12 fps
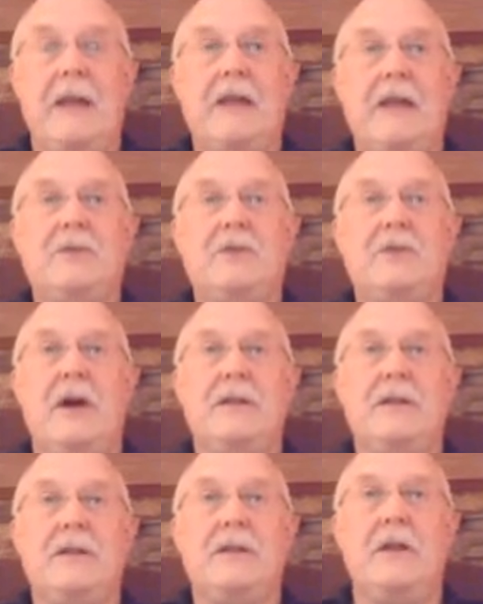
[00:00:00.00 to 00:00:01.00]
That's what's
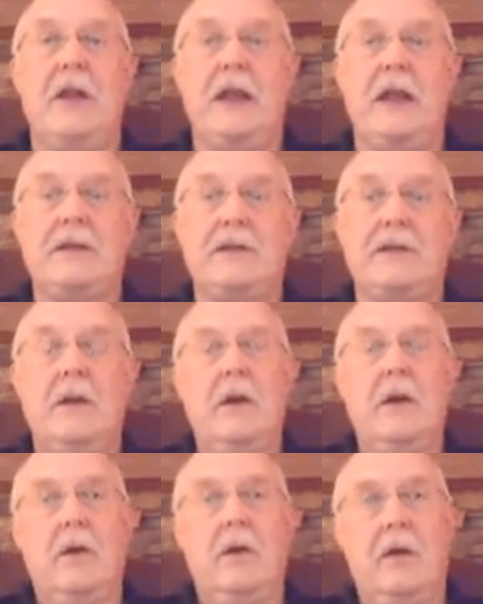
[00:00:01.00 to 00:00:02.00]
causing the delays.
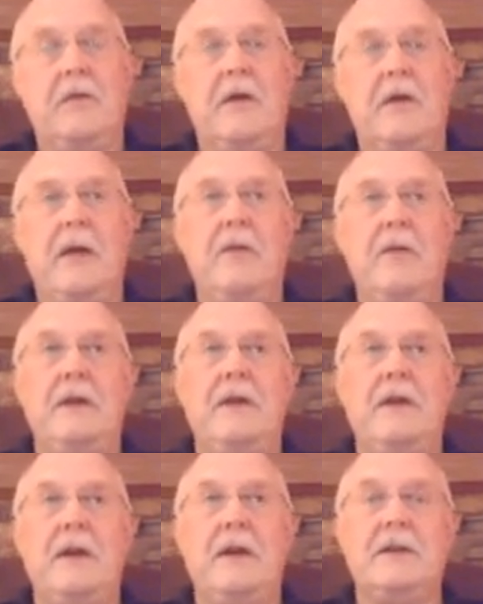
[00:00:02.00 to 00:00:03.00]
Well, the
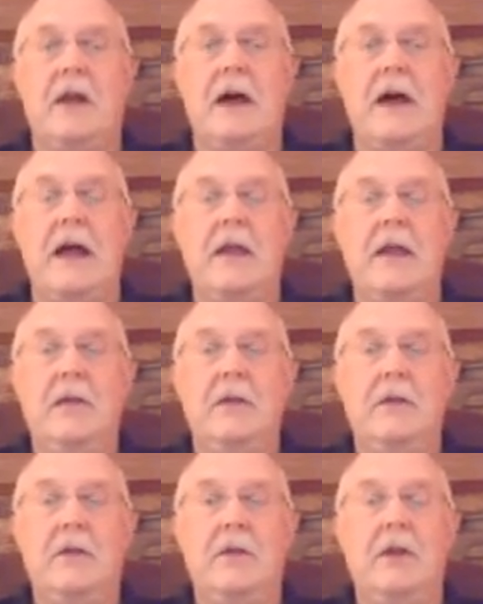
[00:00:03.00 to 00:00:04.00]
fireproofing does lie
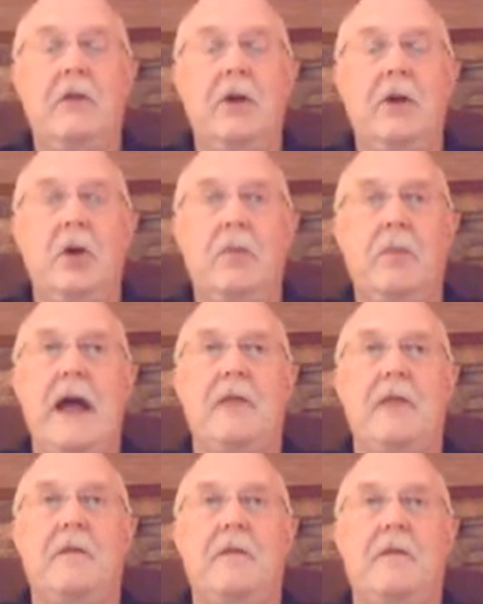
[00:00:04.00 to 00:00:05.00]
within the critical
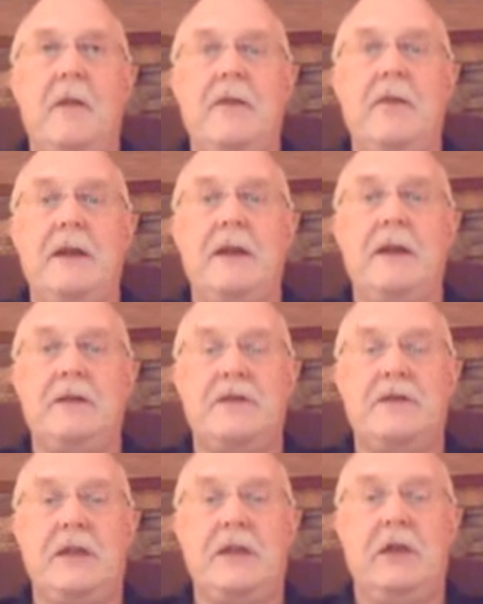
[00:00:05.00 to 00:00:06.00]
path for fire protection of
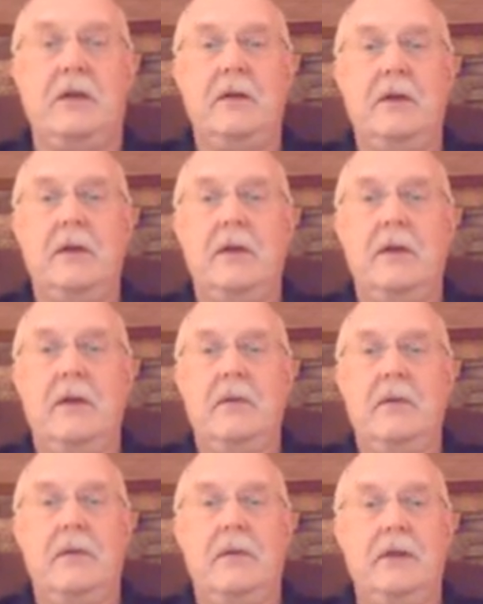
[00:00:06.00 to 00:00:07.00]
steel.
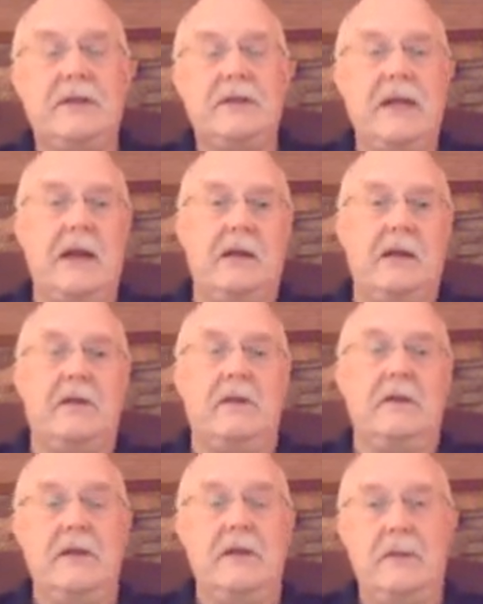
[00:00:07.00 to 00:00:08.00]
But let's take a
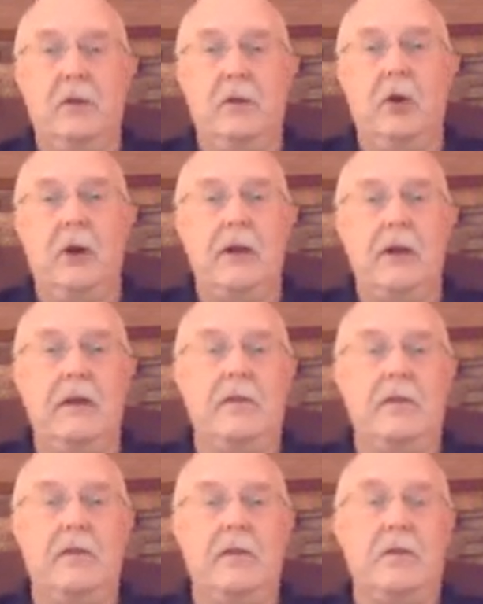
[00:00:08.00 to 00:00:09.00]
deeper look
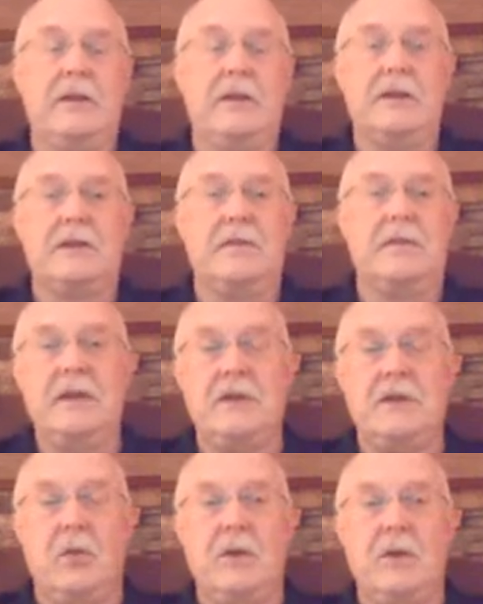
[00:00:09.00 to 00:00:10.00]
into what this
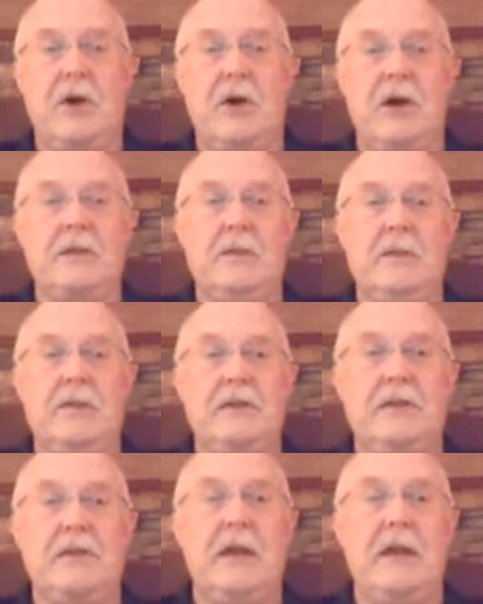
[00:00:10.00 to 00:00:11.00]
means and what's causing people
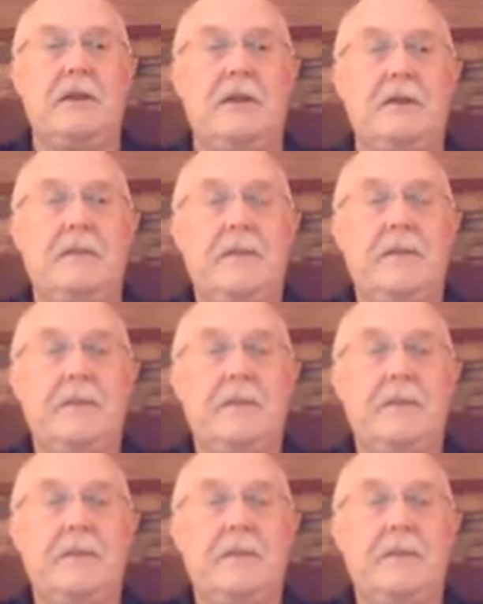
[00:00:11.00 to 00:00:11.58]
to say this.